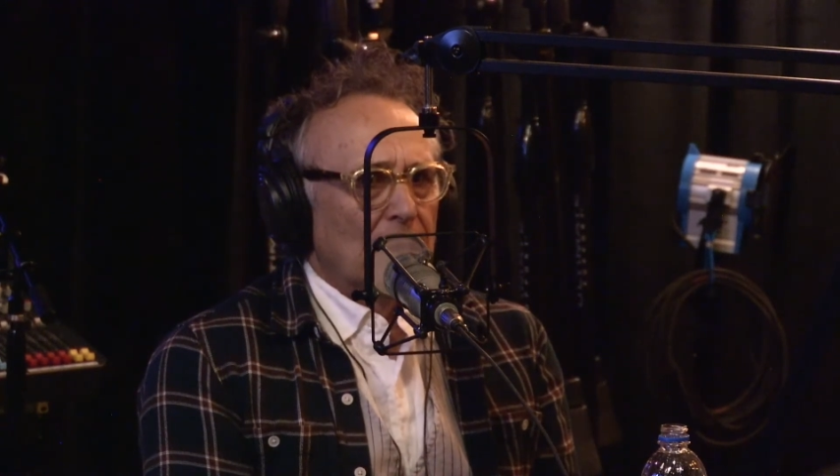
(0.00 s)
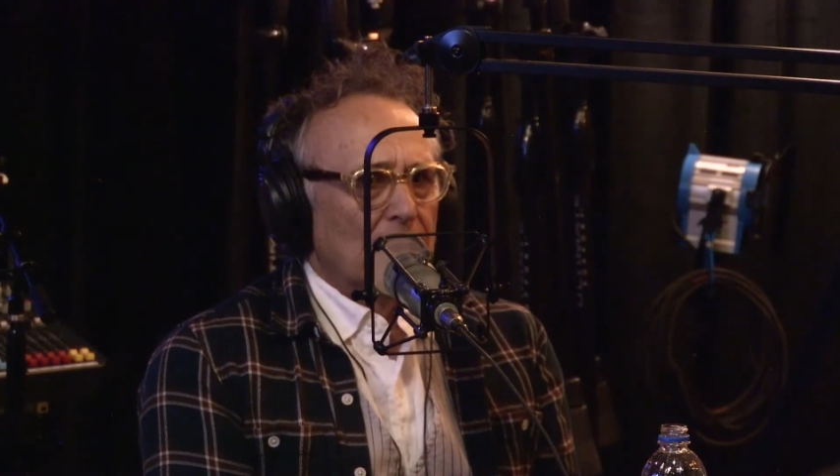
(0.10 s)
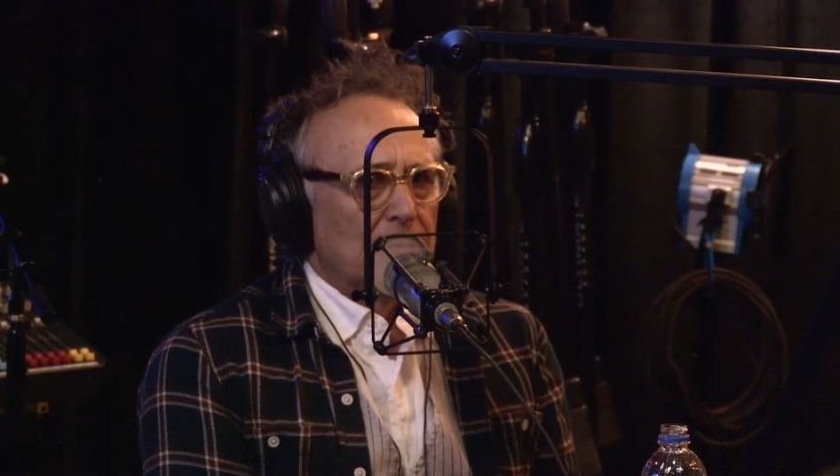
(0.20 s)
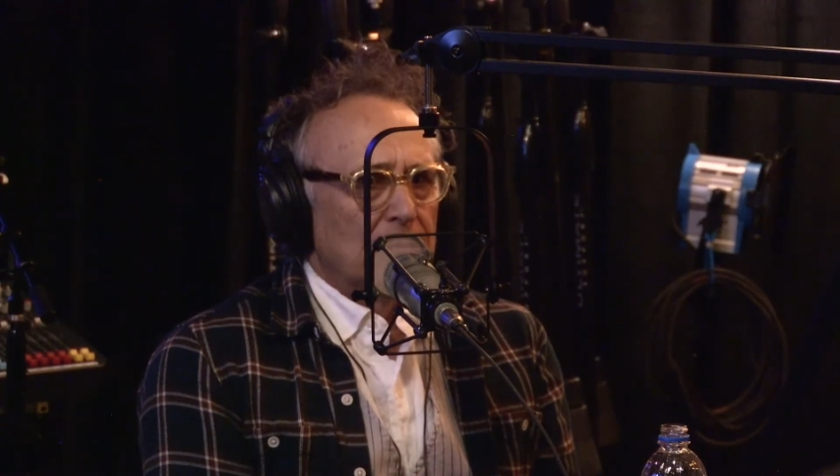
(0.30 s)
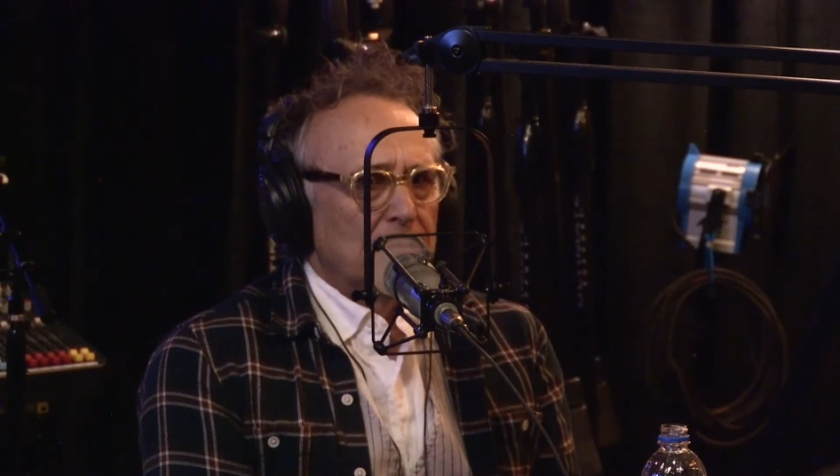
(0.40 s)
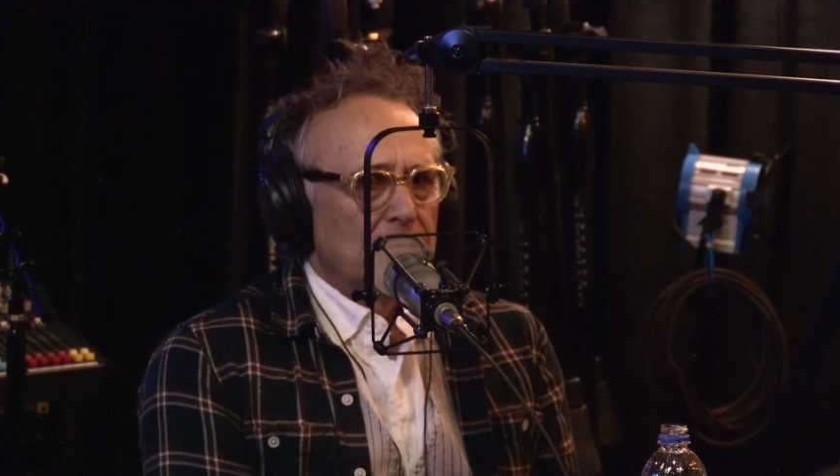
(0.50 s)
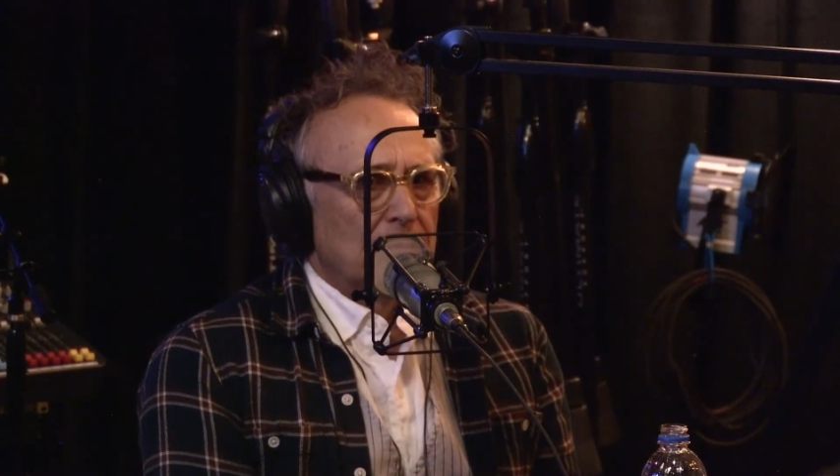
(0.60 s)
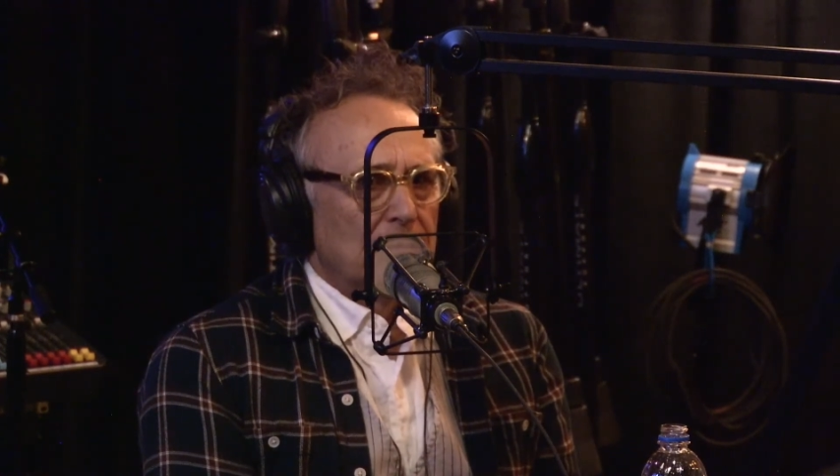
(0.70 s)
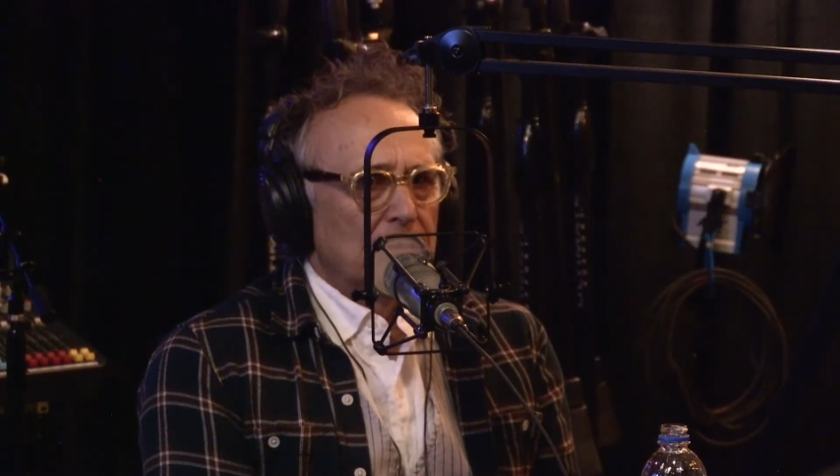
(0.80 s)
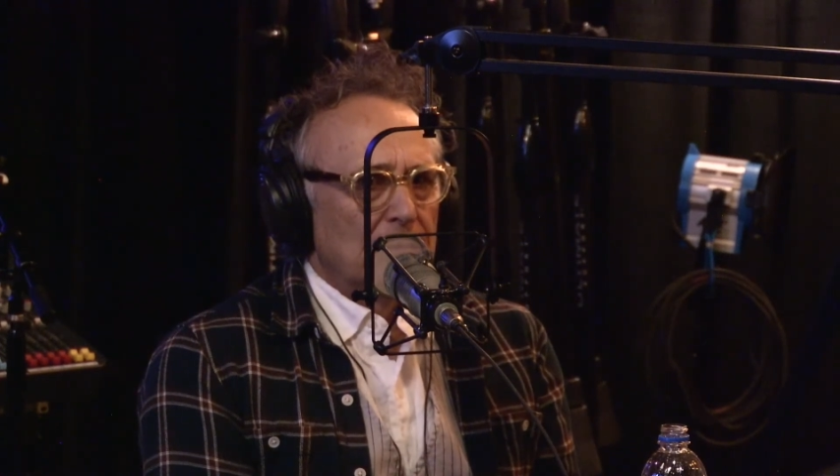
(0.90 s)
I
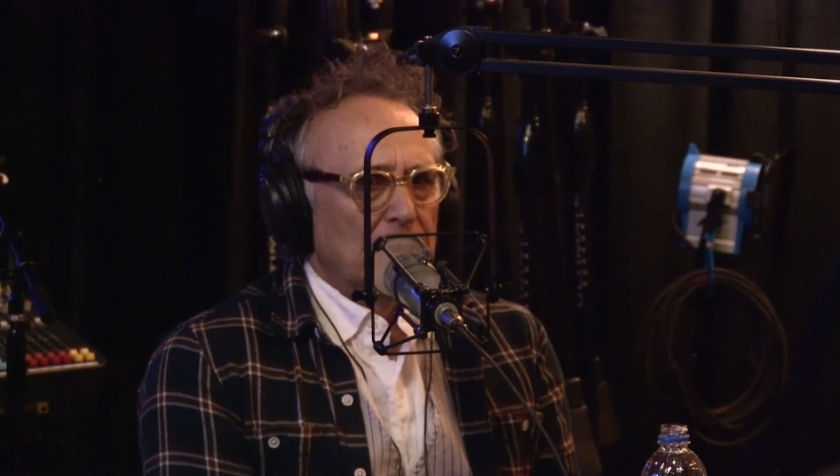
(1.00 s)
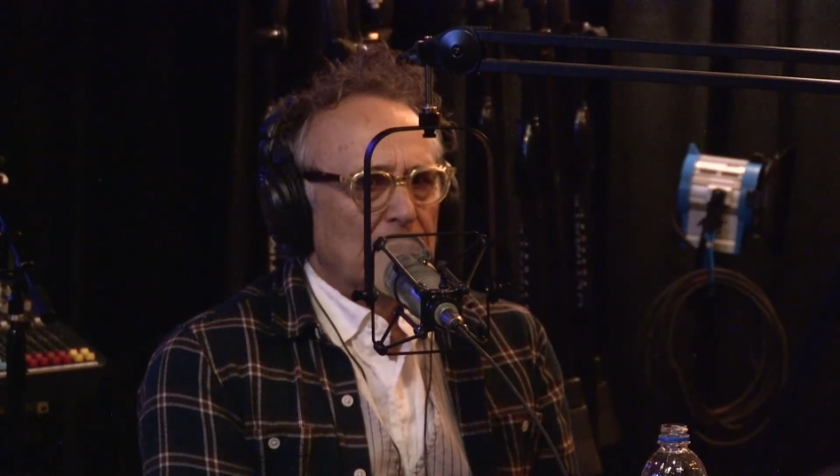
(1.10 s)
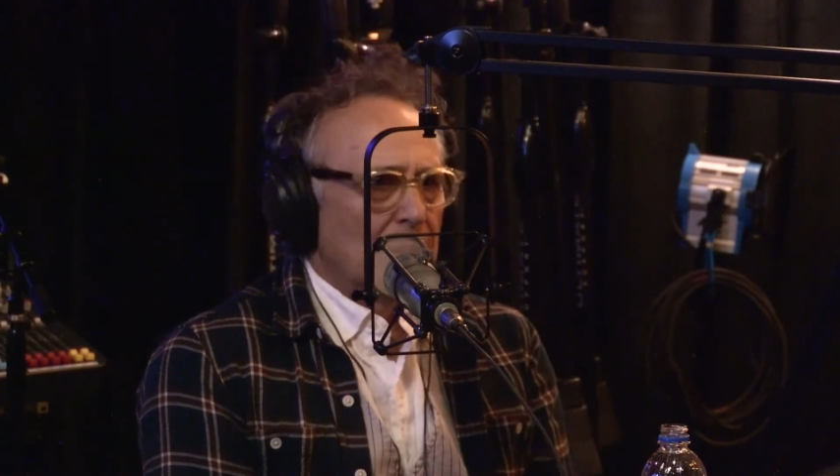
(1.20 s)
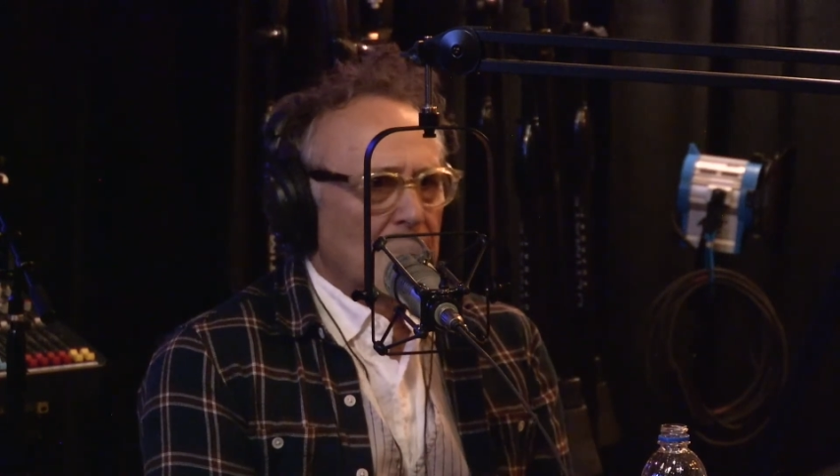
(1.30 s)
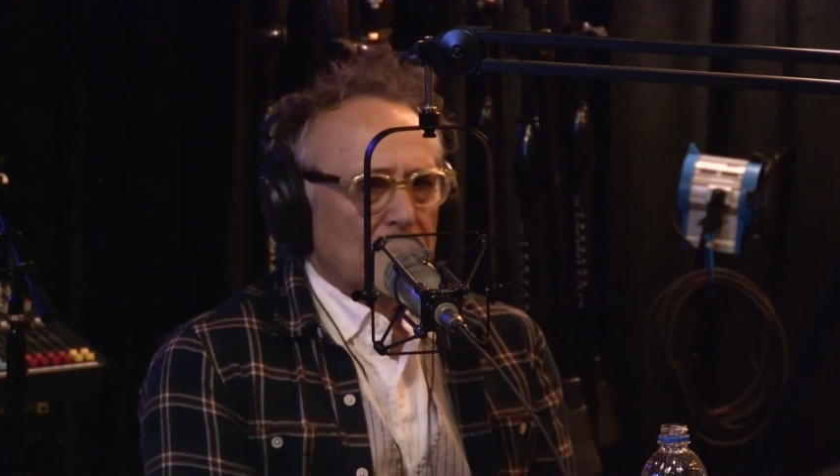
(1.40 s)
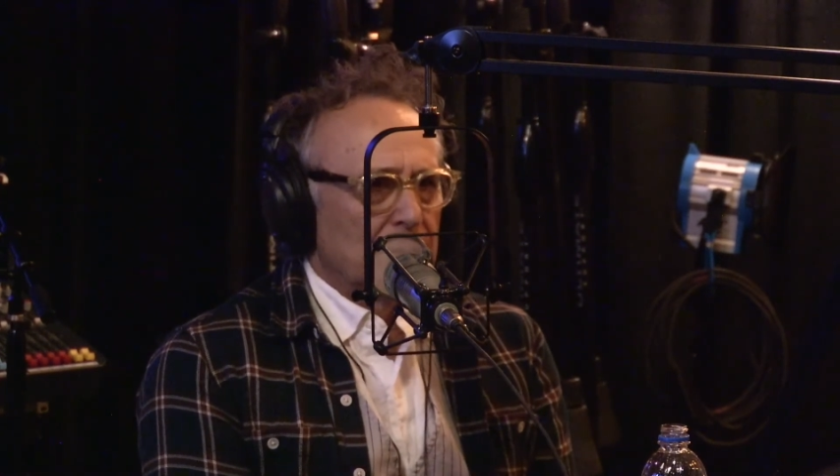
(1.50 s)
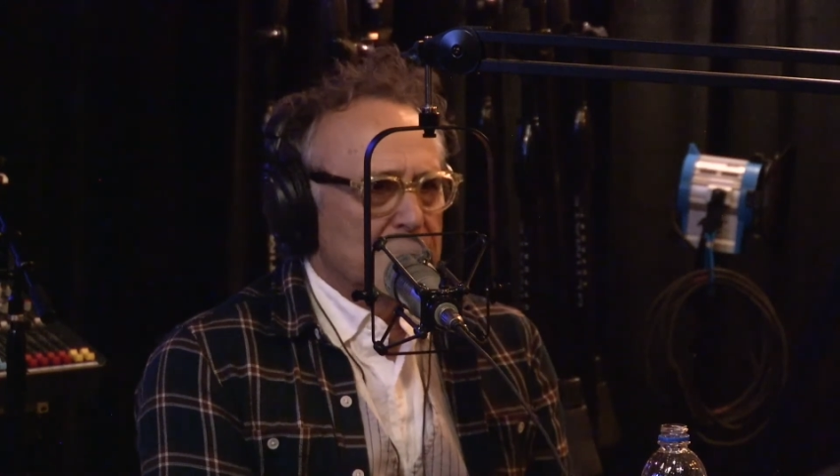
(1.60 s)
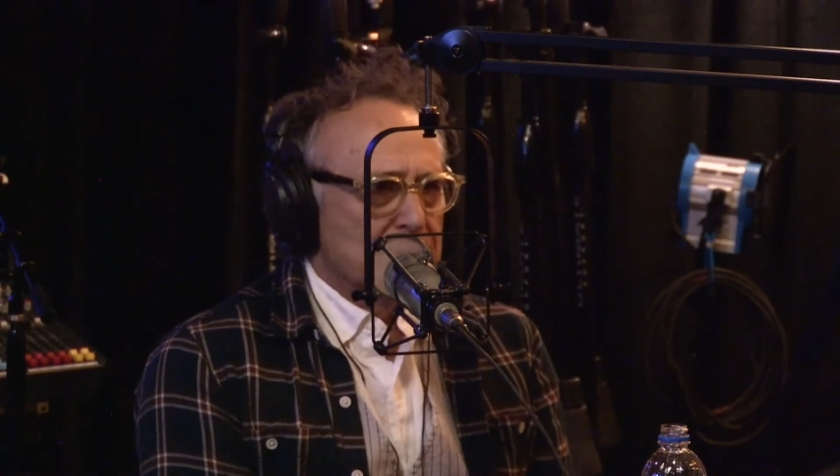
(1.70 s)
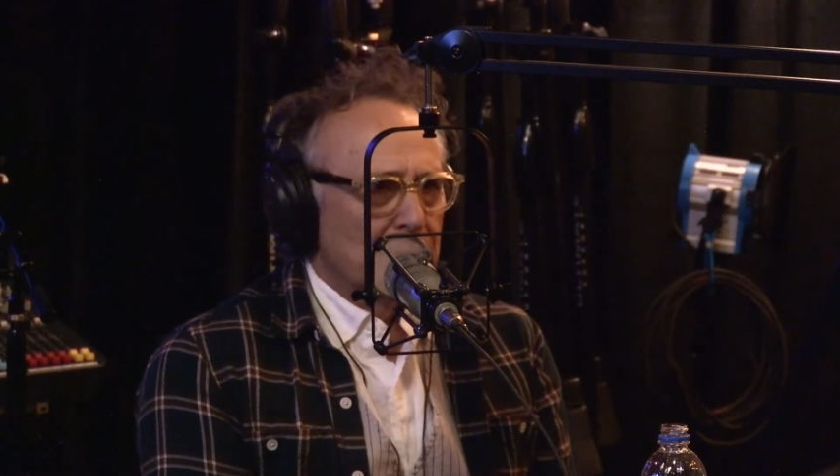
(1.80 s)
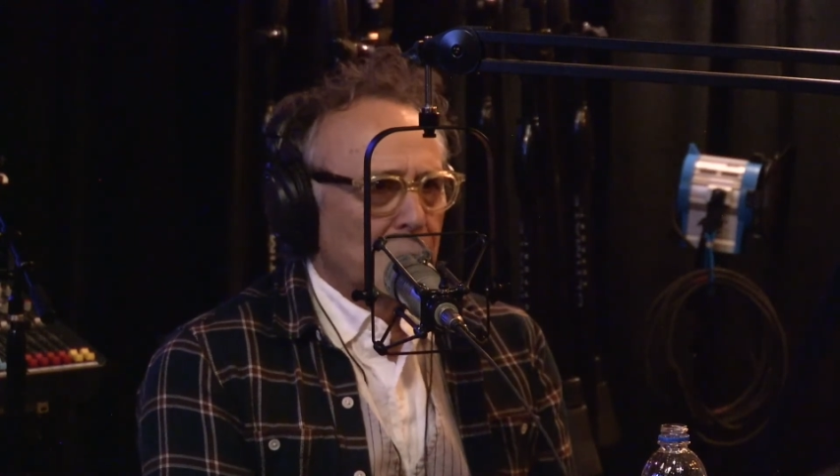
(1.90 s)
hit a
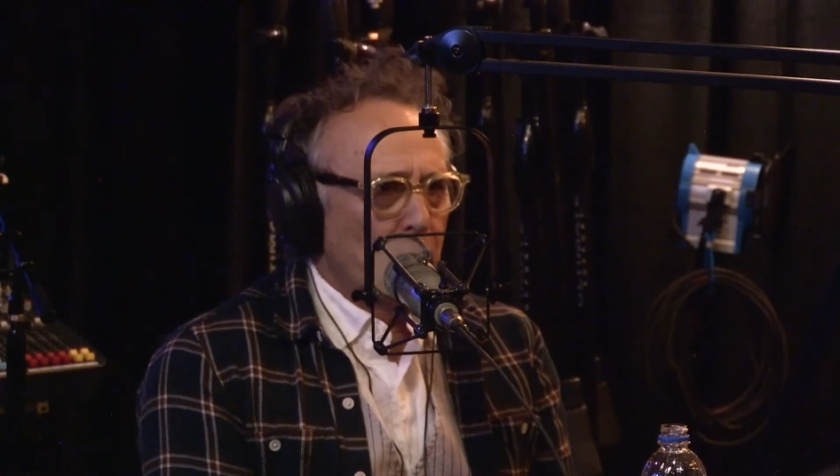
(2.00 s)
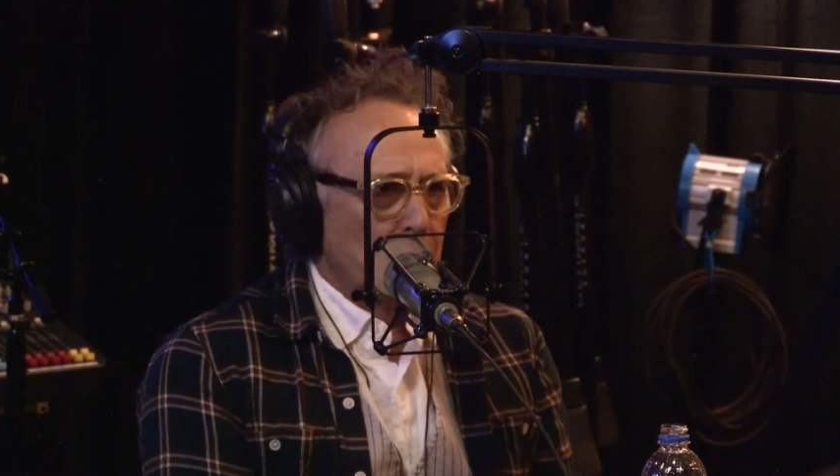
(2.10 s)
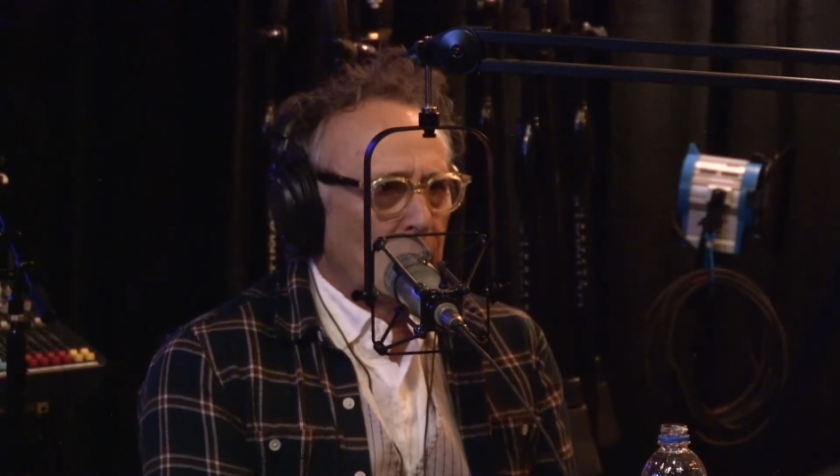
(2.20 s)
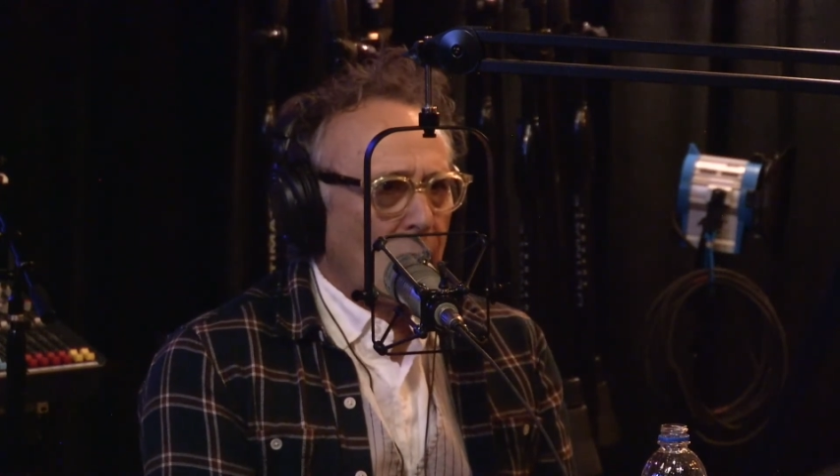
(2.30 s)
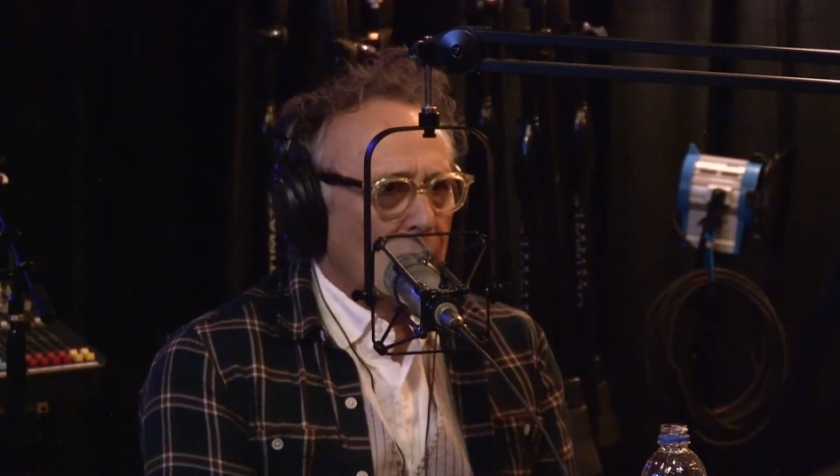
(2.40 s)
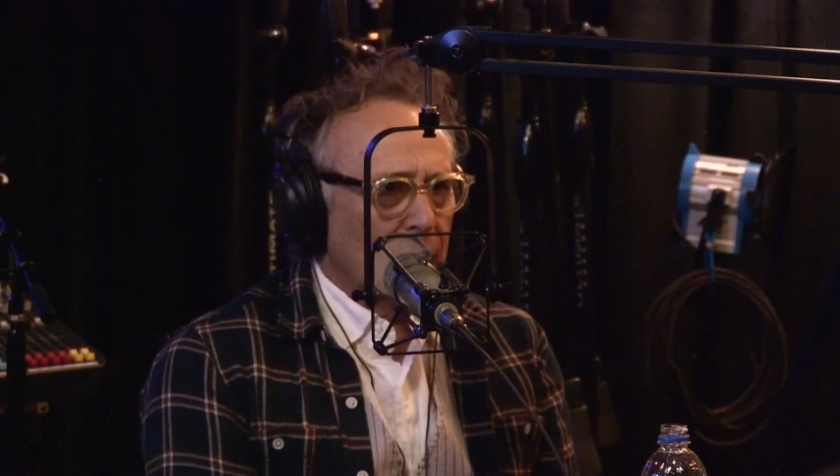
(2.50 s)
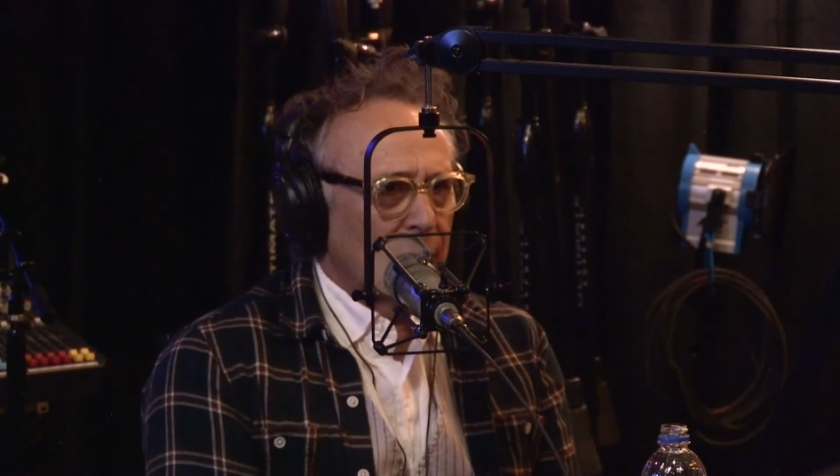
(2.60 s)
sort of roadblock,